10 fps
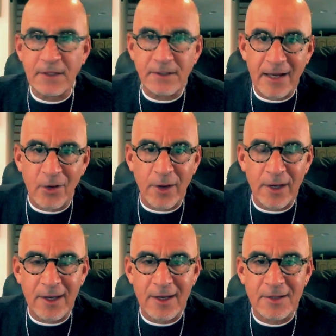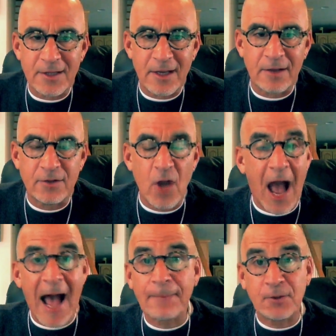takeaway is it
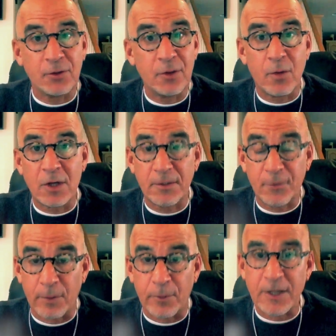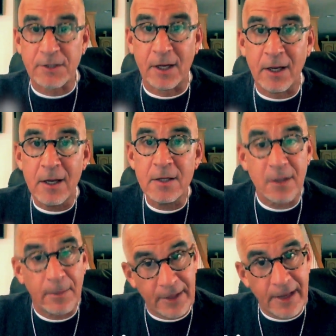absolutely works if you're embracing
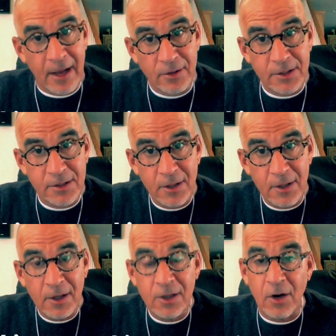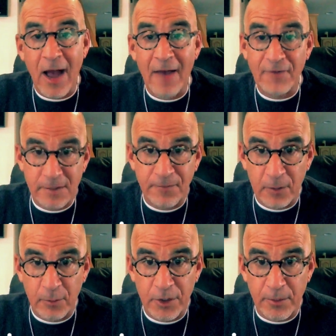somebody else, having some
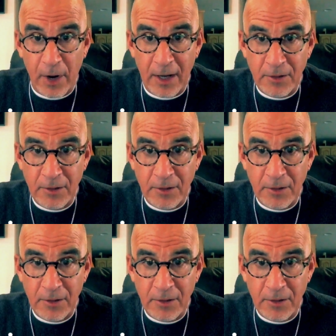fun with your brand.